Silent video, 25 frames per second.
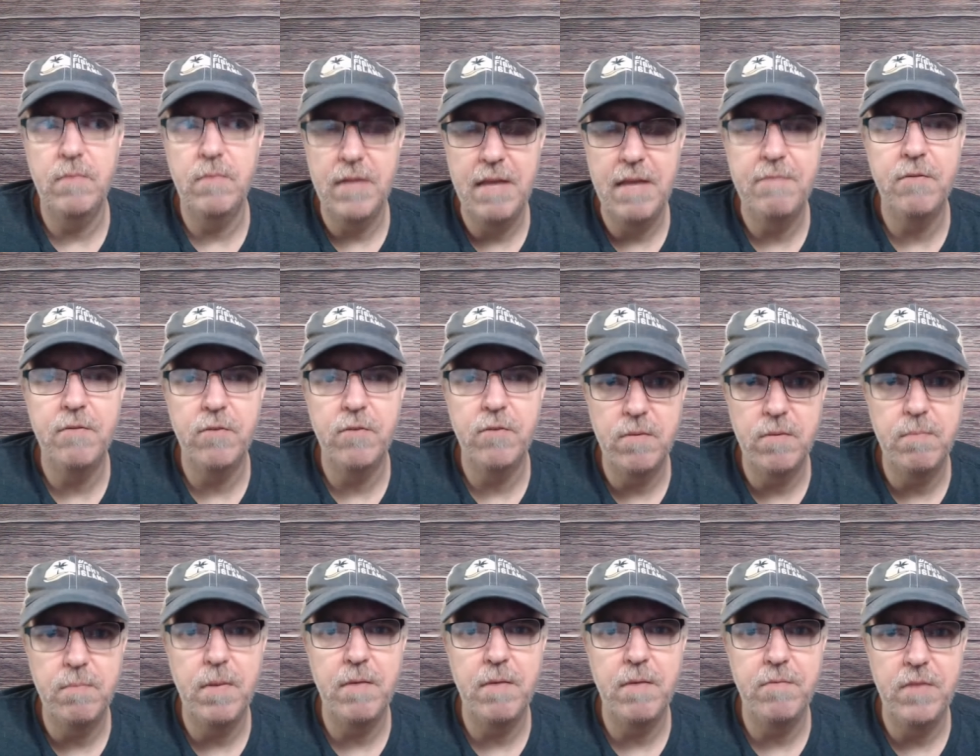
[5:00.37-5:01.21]
levels
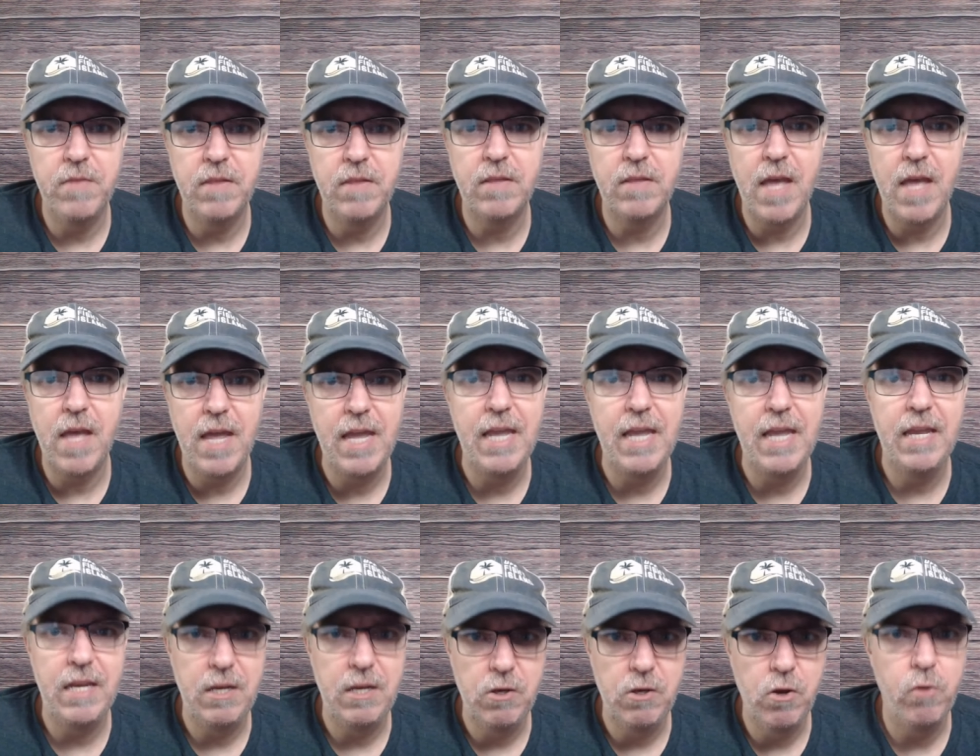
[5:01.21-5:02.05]
above this guy
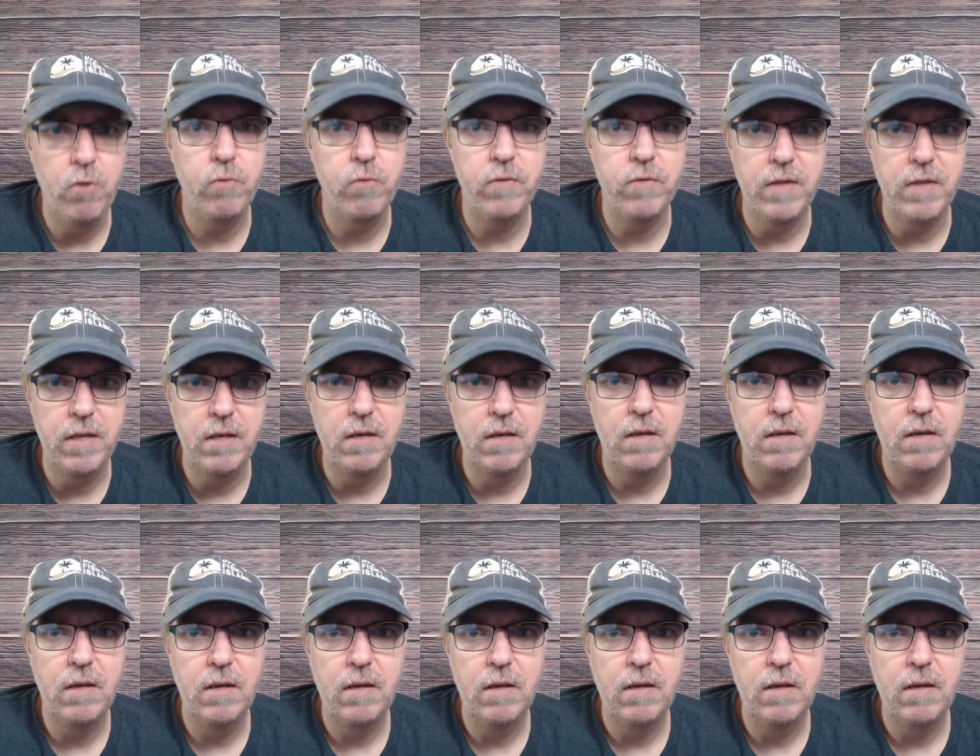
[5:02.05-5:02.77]
and he knows it.